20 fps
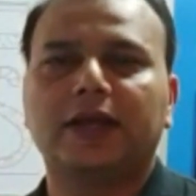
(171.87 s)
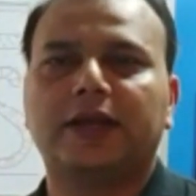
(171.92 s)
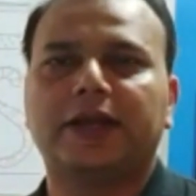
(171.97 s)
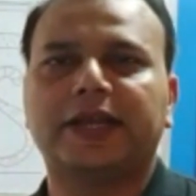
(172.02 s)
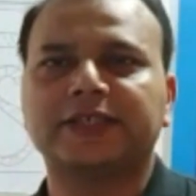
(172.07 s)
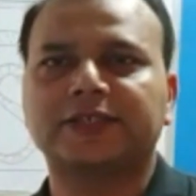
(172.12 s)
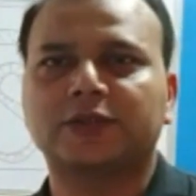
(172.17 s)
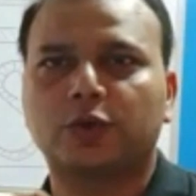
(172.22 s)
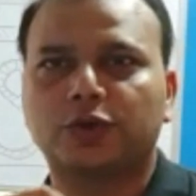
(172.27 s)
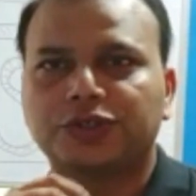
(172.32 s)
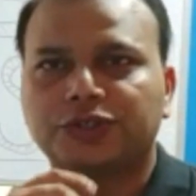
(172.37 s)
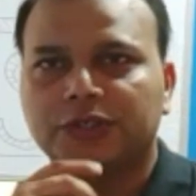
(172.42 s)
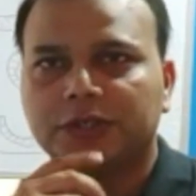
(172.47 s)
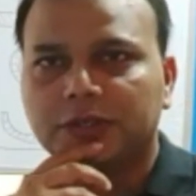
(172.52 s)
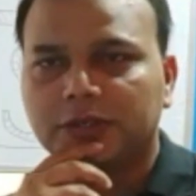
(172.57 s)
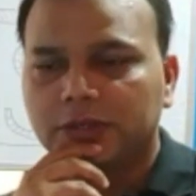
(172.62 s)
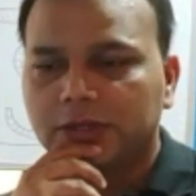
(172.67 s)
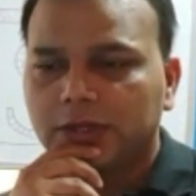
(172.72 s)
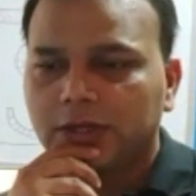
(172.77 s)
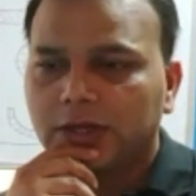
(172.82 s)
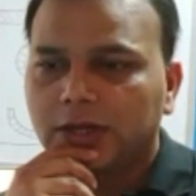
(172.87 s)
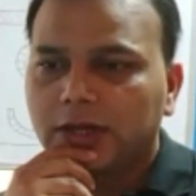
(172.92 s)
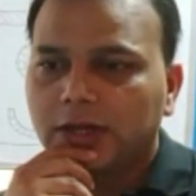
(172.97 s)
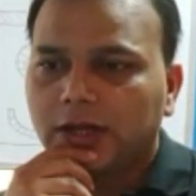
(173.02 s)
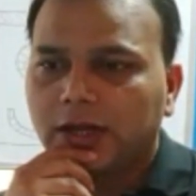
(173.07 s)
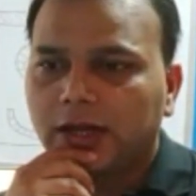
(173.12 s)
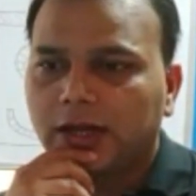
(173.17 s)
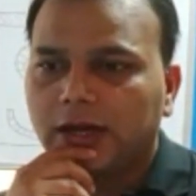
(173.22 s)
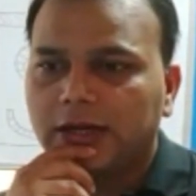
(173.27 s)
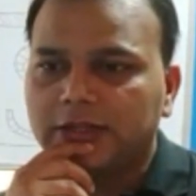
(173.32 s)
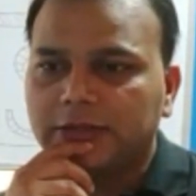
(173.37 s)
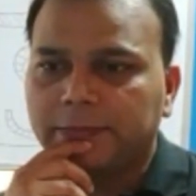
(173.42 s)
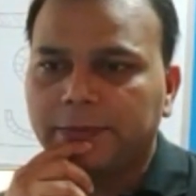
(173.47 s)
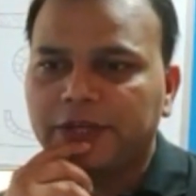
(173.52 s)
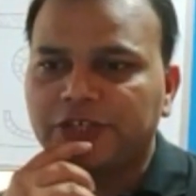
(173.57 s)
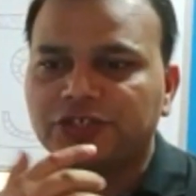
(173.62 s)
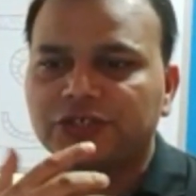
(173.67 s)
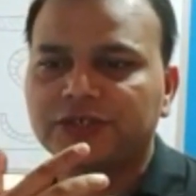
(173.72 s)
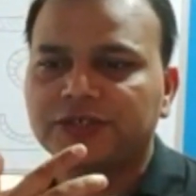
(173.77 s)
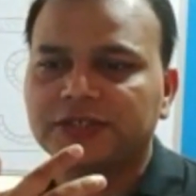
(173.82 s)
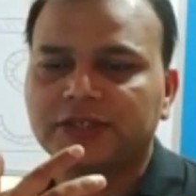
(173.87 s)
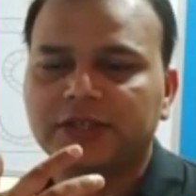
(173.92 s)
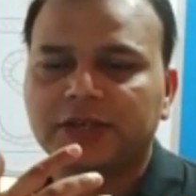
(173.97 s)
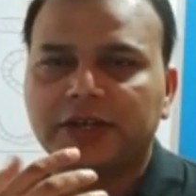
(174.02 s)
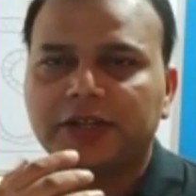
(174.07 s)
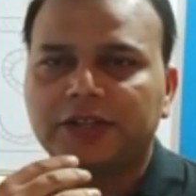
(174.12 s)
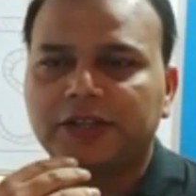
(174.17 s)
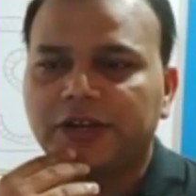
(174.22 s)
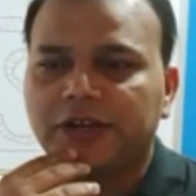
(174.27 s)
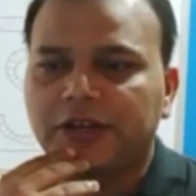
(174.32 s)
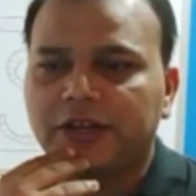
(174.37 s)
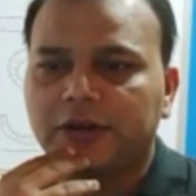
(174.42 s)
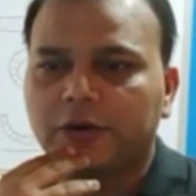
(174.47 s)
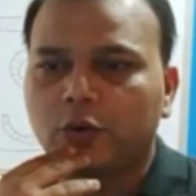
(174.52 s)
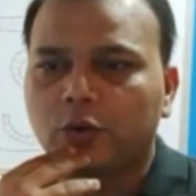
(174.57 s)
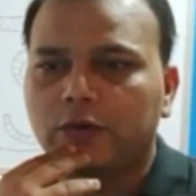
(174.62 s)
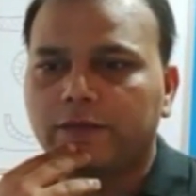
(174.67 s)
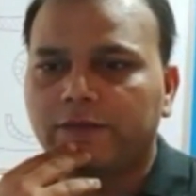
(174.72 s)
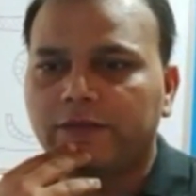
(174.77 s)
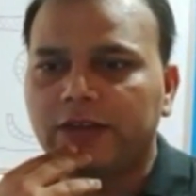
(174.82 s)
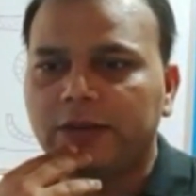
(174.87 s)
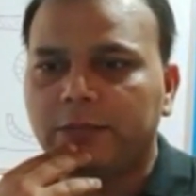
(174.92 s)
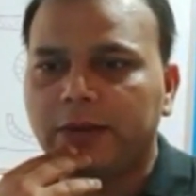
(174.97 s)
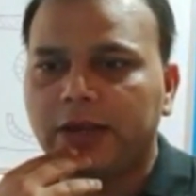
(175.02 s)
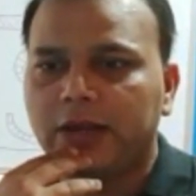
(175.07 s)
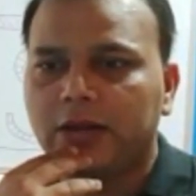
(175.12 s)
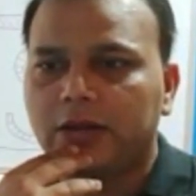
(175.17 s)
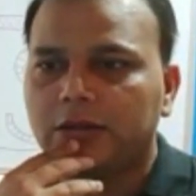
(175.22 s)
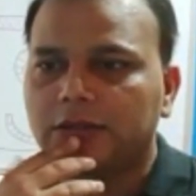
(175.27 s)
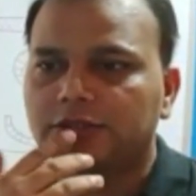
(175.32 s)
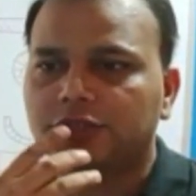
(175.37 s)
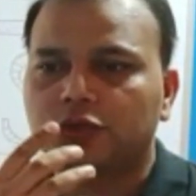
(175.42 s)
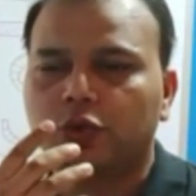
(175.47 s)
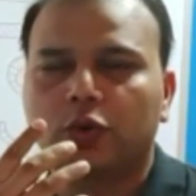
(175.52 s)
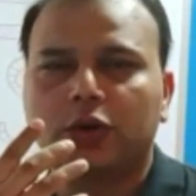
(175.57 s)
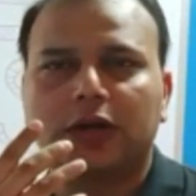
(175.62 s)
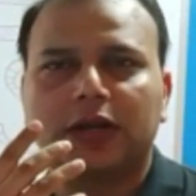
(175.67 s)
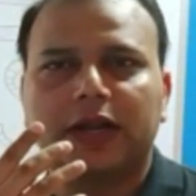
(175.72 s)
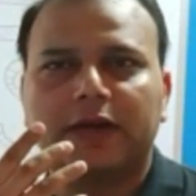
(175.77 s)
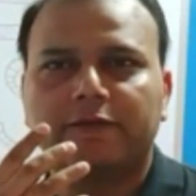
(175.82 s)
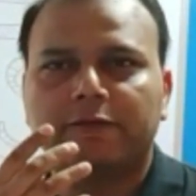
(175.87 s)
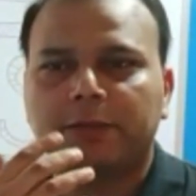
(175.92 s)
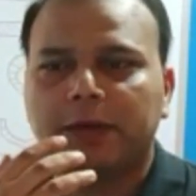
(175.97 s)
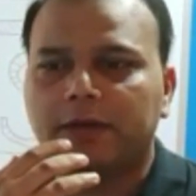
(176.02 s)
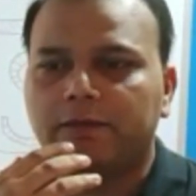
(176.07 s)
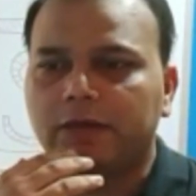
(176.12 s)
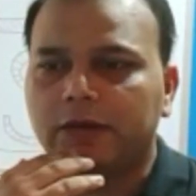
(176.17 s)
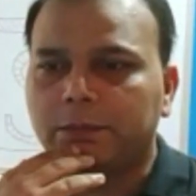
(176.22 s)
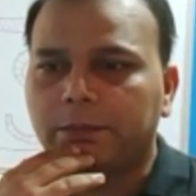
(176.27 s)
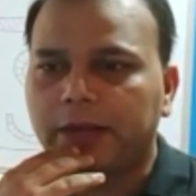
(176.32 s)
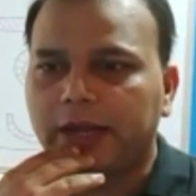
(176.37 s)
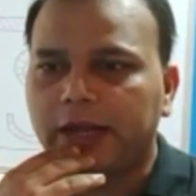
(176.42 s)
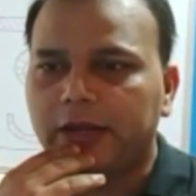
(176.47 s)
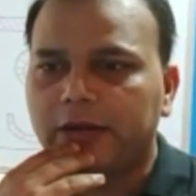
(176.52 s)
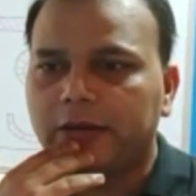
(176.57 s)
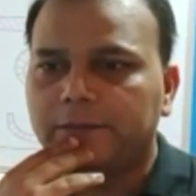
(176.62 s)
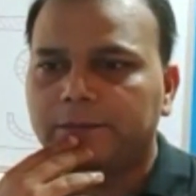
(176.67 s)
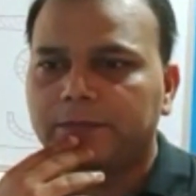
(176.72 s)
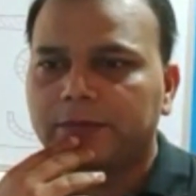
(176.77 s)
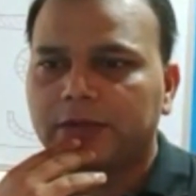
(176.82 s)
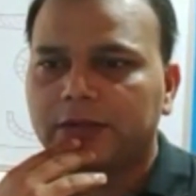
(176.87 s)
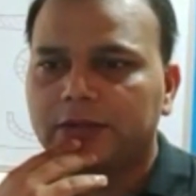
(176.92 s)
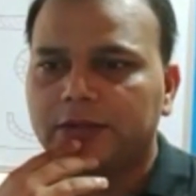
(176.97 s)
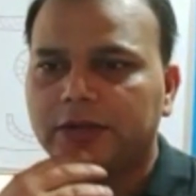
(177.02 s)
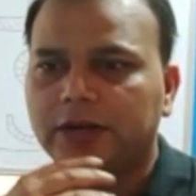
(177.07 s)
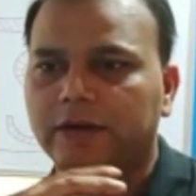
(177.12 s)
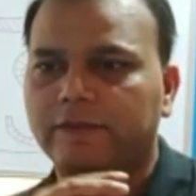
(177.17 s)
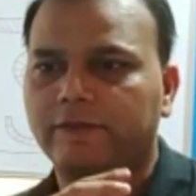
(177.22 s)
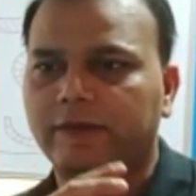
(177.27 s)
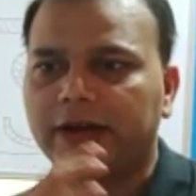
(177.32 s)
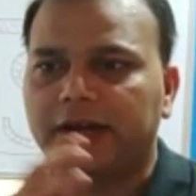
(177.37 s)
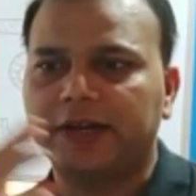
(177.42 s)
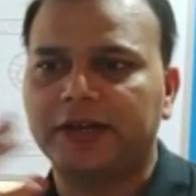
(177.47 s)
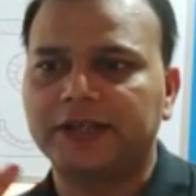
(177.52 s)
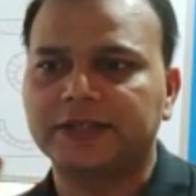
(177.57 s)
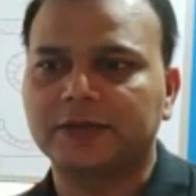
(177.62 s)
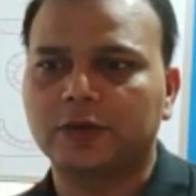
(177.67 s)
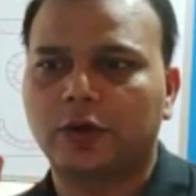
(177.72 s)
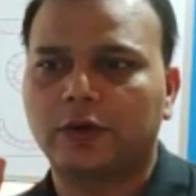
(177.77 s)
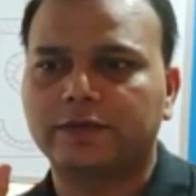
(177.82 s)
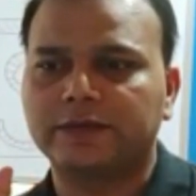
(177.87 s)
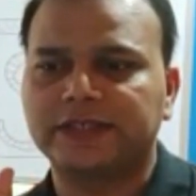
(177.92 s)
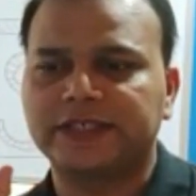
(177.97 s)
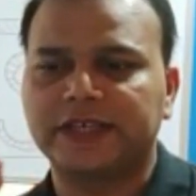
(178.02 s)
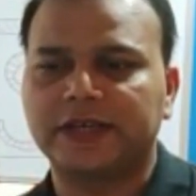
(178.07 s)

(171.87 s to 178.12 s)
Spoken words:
Next question, the patient is a 33-year-old female, showed left pelvic pain. There are findings of